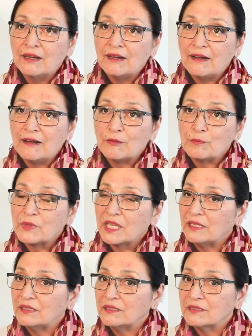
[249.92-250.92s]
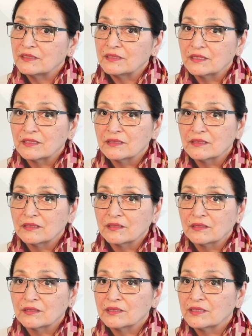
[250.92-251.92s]
86
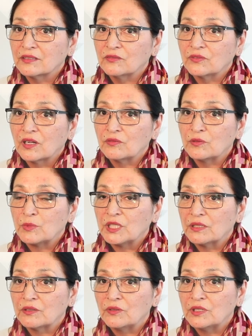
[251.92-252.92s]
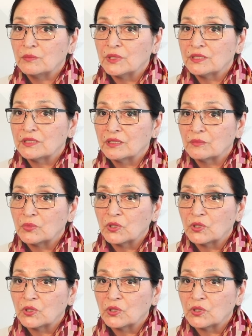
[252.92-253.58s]
self-government agreements in